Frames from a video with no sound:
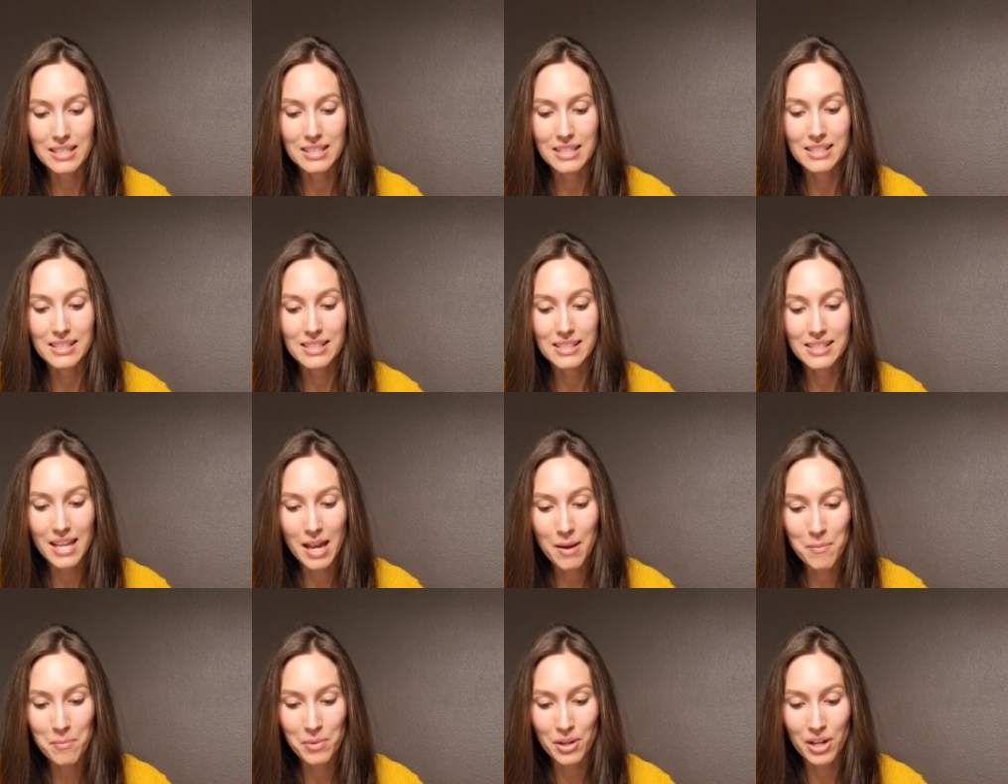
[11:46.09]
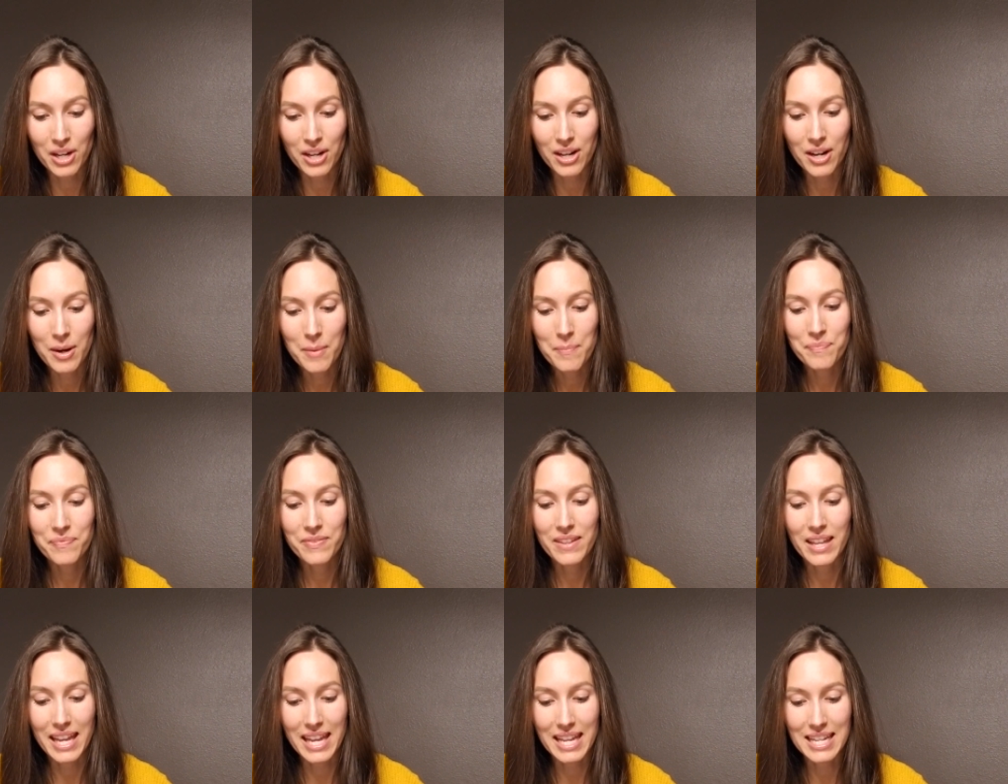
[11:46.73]
December
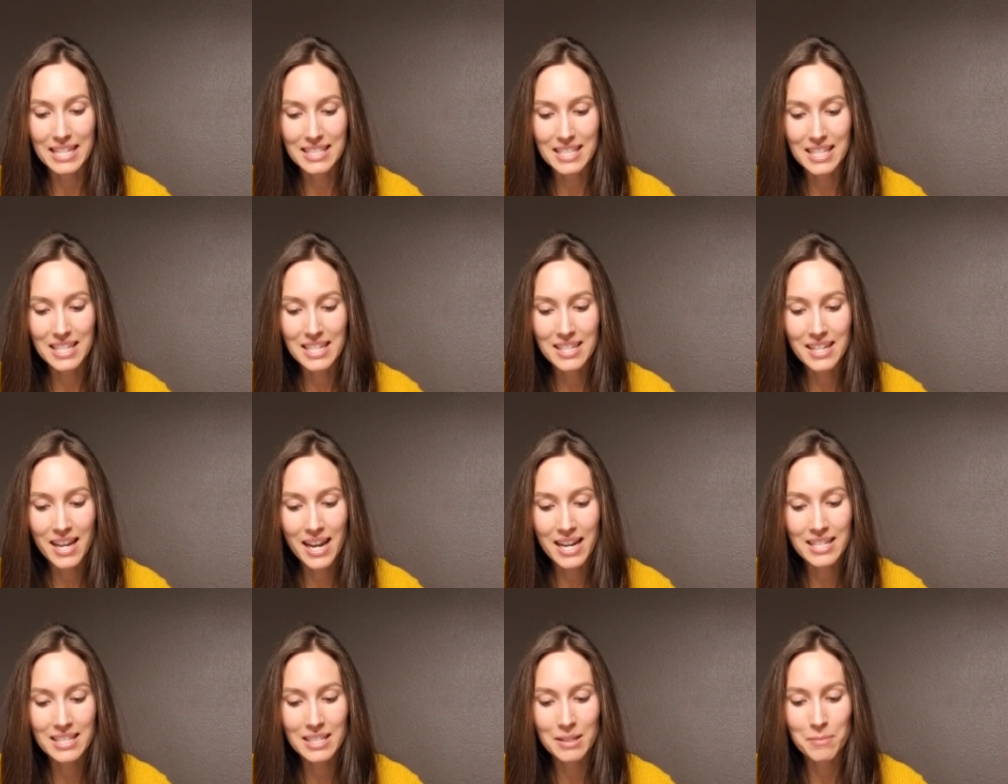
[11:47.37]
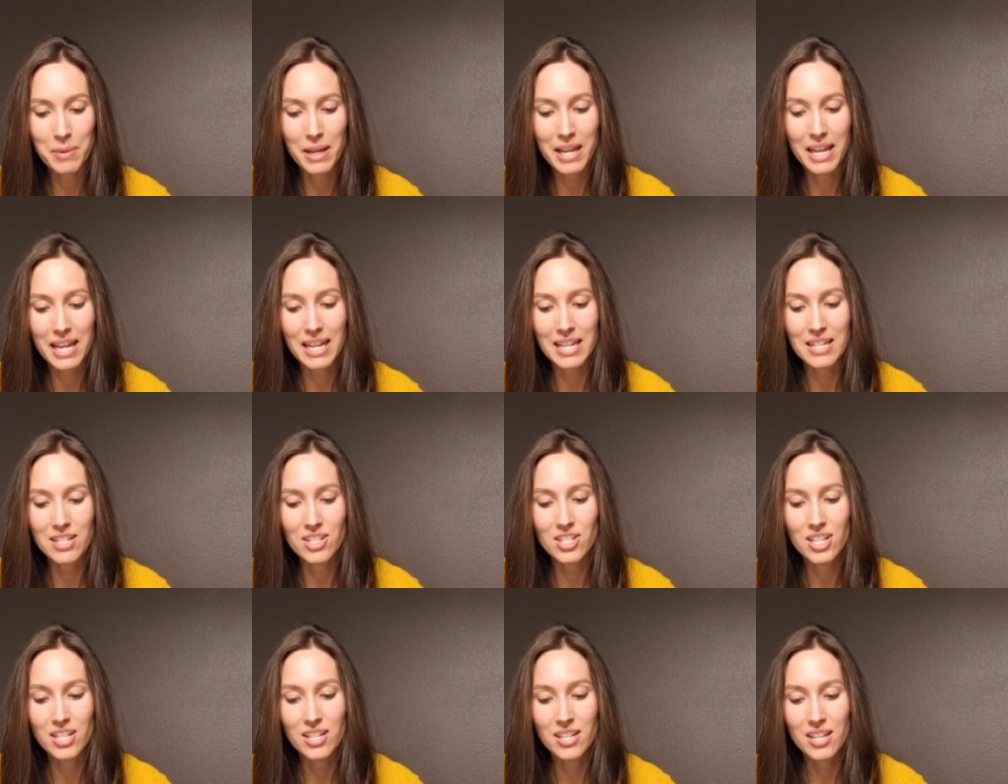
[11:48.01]
1890,
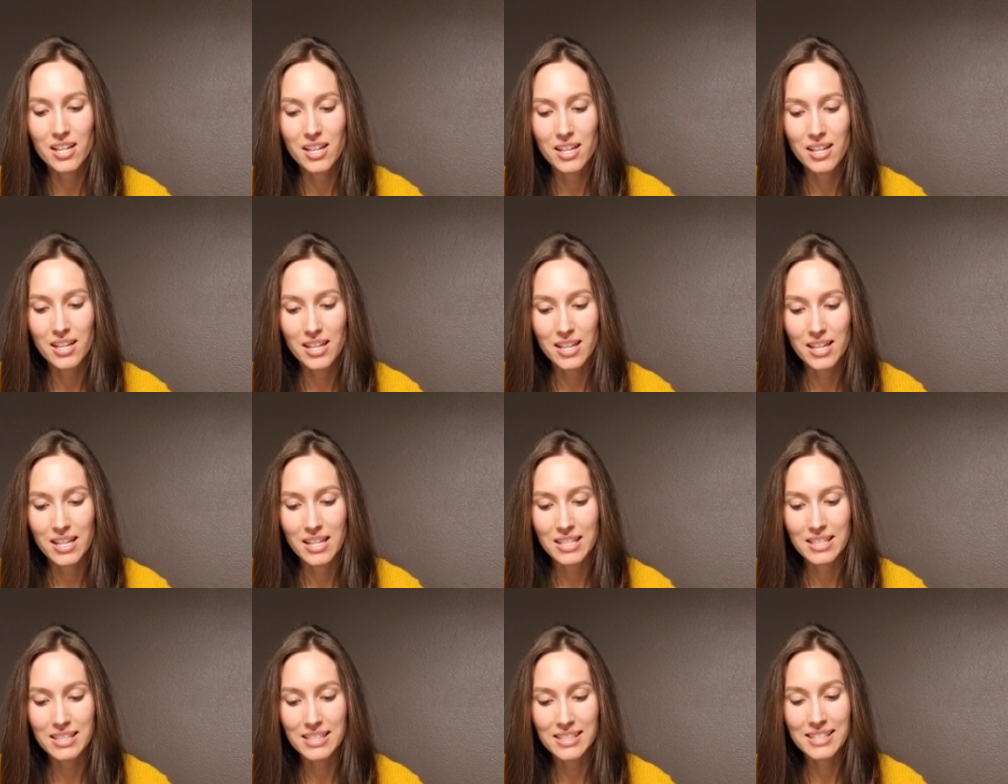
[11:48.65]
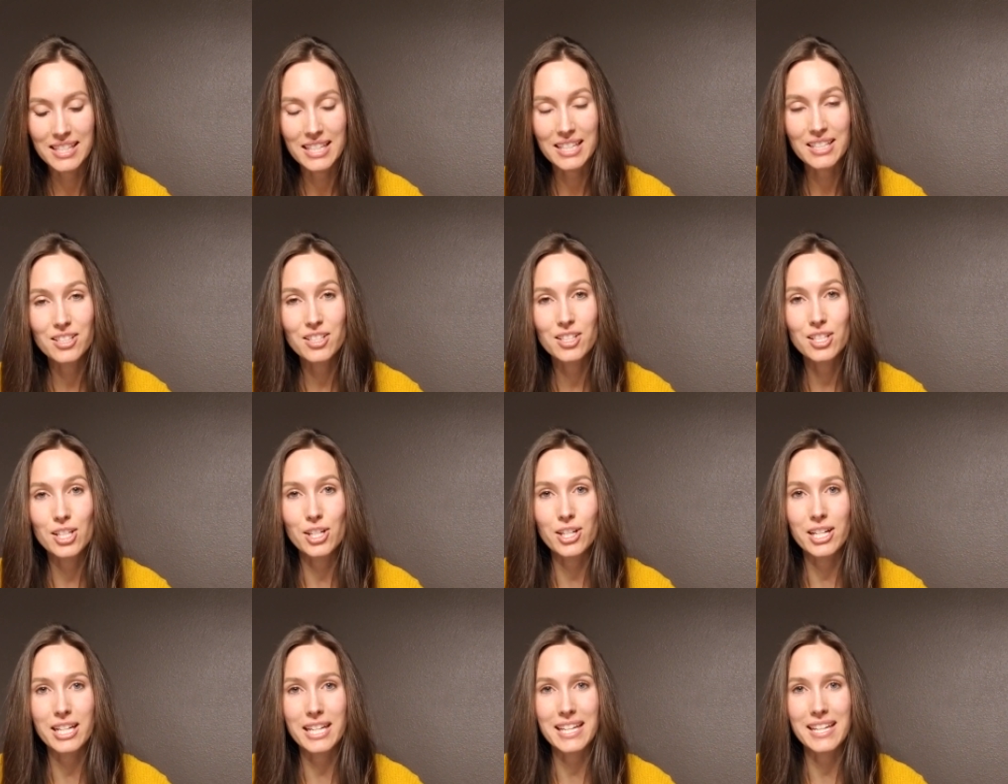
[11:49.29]
page
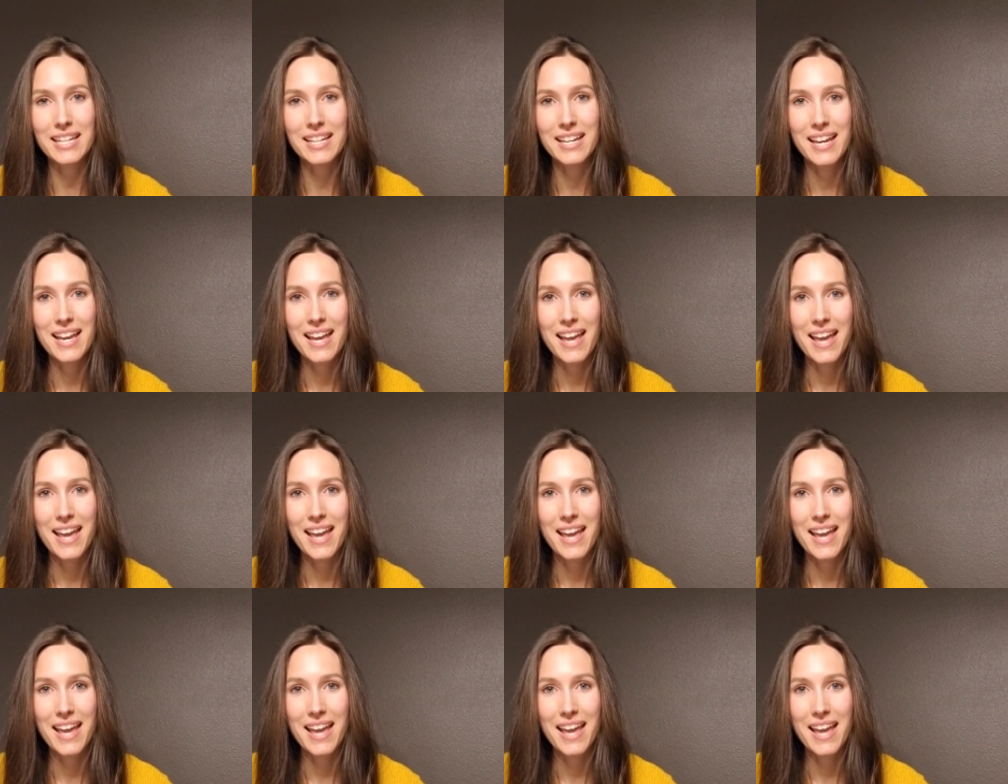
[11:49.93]
630.